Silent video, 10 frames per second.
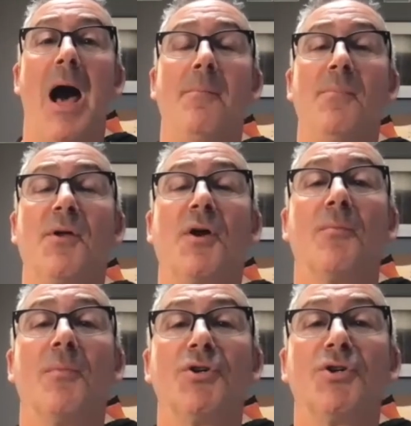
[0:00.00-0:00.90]
The
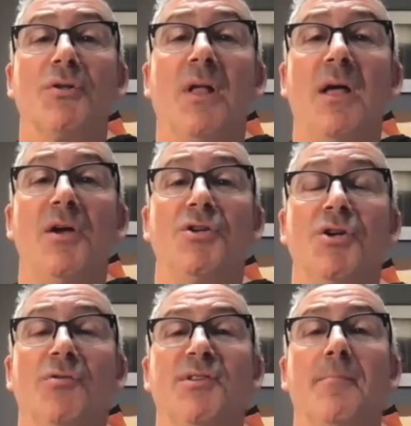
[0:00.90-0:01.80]
commercial
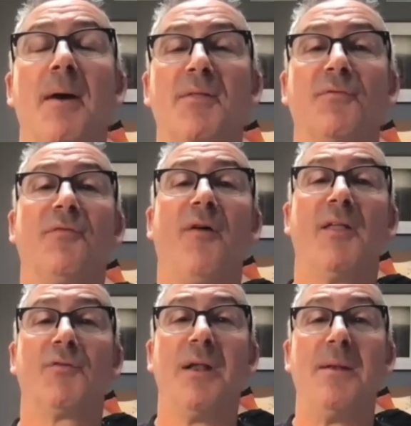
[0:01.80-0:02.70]
shows a mother,
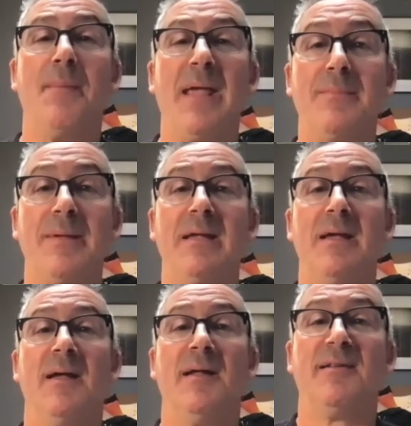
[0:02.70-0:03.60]
father, and baby
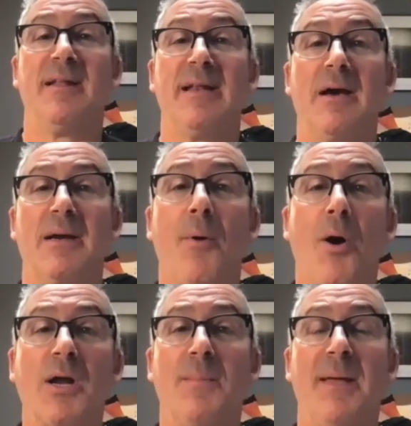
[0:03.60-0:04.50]
sitting on a
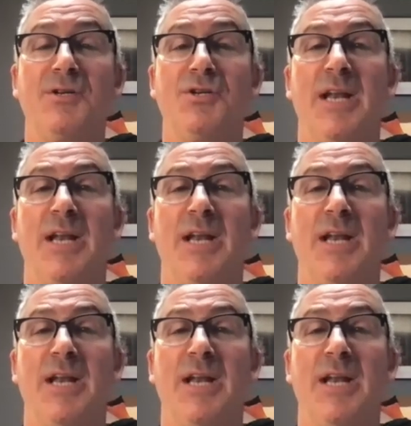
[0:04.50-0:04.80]
park bench in